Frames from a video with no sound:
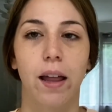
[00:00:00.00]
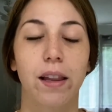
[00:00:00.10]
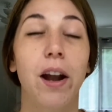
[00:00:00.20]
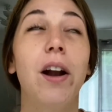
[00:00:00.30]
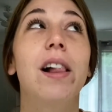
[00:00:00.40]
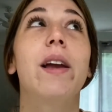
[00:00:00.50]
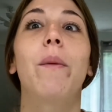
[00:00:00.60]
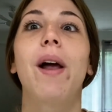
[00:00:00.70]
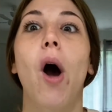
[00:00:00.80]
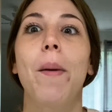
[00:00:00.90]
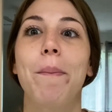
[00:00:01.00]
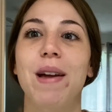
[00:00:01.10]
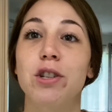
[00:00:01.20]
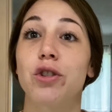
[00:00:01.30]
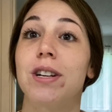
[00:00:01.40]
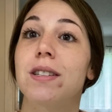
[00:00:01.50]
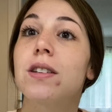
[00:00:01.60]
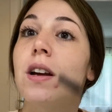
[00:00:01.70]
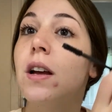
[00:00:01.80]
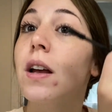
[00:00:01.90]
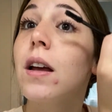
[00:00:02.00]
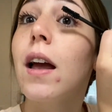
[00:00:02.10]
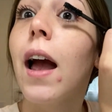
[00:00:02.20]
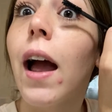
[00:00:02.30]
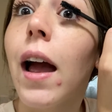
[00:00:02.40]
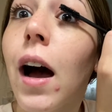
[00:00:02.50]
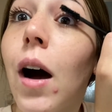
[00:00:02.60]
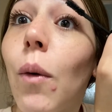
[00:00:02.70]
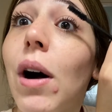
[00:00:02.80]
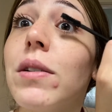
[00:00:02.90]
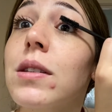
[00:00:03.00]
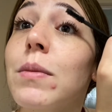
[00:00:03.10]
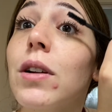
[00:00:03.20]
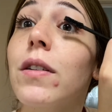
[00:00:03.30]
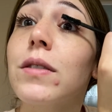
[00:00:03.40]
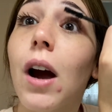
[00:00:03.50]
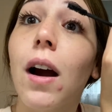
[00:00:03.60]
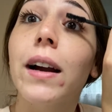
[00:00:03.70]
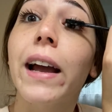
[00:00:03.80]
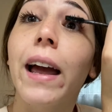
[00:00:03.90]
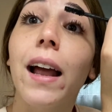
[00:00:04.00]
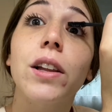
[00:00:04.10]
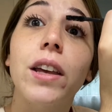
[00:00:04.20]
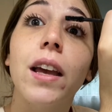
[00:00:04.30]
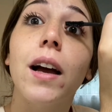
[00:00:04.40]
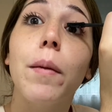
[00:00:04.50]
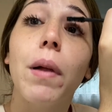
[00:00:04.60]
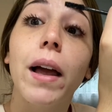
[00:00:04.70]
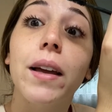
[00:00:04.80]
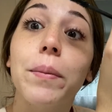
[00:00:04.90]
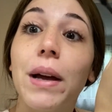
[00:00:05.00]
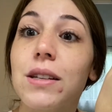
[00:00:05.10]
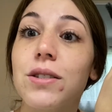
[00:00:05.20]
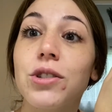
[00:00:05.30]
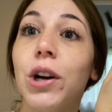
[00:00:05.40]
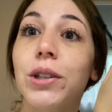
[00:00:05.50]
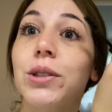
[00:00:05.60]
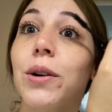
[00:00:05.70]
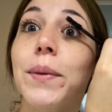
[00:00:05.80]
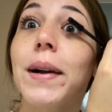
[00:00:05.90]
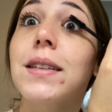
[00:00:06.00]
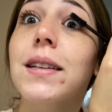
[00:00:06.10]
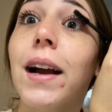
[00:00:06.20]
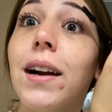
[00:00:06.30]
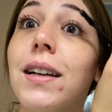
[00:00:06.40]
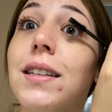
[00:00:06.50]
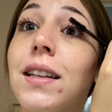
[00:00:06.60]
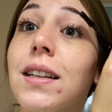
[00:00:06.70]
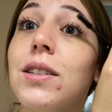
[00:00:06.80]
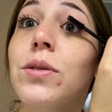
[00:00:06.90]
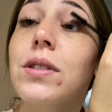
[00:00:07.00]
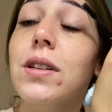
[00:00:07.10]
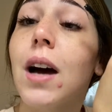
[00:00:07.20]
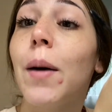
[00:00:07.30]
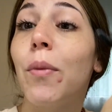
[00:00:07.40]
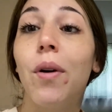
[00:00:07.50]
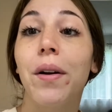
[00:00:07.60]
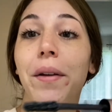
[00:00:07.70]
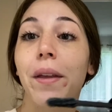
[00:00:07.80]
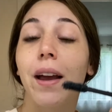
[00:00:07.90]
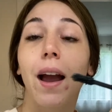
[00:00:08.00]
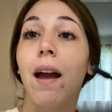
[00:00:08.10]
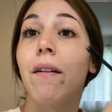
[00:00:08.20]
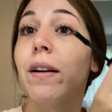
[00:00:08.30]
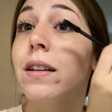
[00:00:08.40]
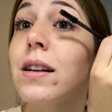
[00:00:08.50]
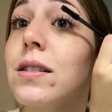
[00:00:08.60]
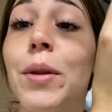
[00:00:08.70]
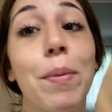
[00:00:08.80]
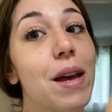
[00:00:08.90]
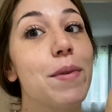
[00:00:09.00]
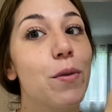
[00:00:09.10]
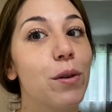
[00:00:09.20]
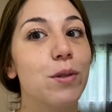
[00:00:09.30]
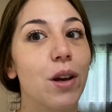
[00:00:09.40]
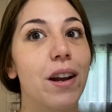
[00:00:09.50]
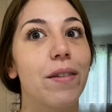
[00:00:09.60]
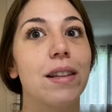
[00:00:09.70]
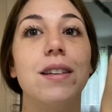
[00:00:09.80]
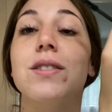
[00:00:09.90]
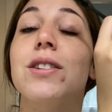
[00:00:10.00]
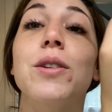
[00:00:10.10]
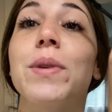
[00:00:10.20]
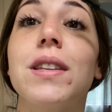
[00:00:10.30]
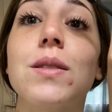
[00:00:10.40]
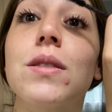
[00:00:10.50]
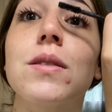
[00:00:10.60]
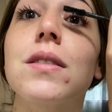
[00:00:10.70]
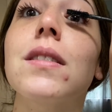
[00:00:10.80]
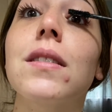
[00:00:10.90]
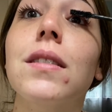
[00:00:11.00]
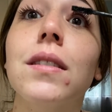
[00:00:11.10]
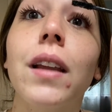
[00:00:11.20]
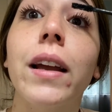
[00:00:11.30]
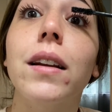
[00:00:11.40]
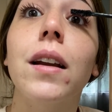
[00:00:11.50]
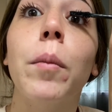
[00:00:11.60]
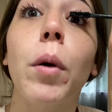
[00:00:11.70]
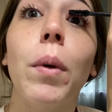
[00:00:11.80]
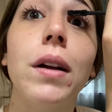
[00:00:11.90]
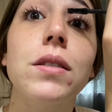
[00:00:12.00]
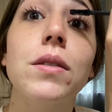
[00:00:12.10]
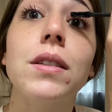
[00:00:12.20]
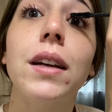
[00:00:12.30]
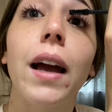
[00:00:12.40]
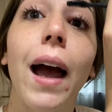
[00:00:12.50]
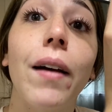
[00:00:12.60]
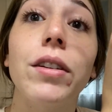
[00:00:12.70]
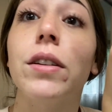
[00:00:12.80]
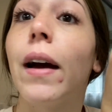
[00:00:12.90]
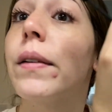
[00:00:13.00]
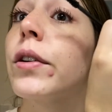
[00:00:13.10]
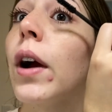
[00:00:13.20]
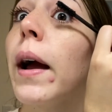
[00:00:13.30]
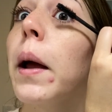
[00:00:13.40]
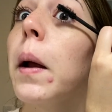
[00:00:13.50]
literally went on Pinterest uh, while I was in the middle of Target looking up like best drugstore mascaras and this was the top one on like every list. The Bambi one was on every list too but this was like number one so it's like I have to have to try it.